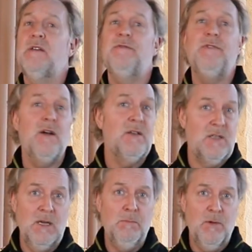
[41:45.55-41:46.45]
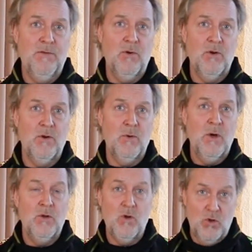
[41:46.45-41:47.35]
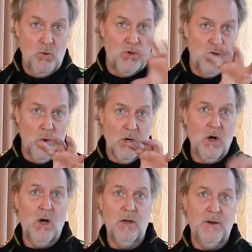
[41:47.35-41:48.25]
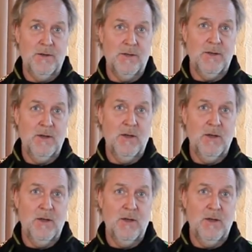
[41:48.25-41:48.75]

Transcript: it very simple for you to choose your colors,